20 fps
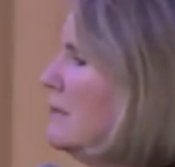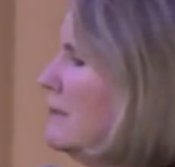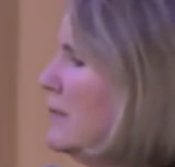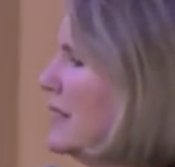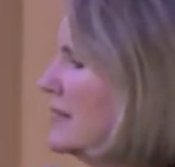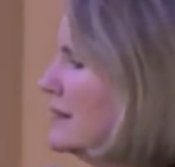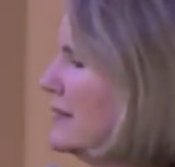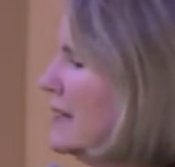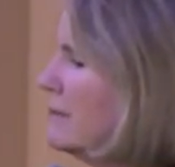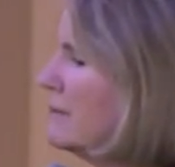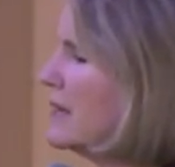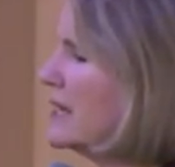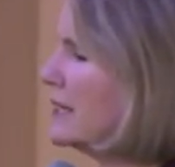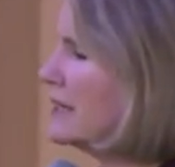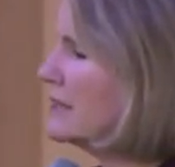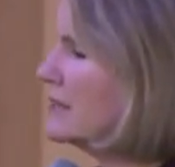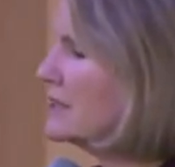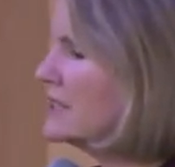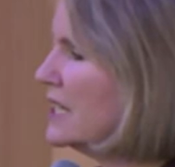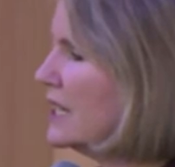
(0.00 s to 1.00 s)
But let
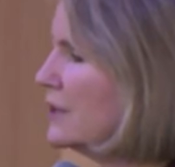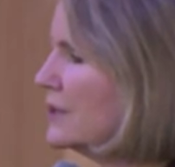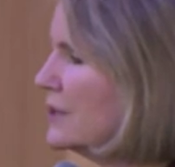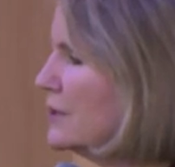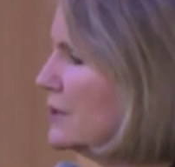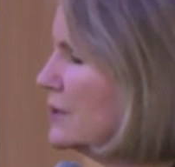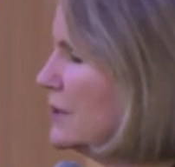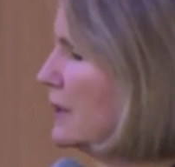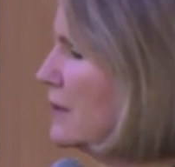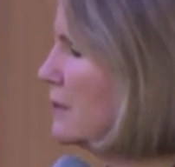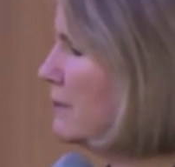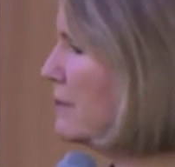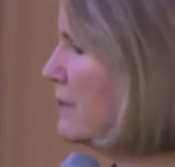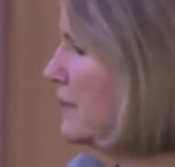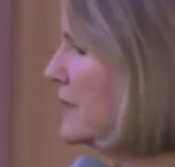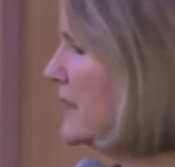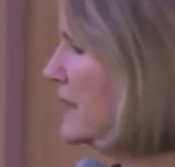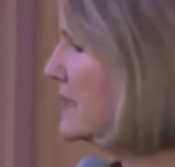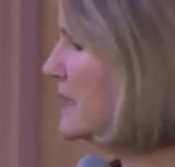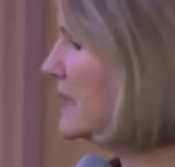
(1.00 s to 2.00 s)
me tell you the, the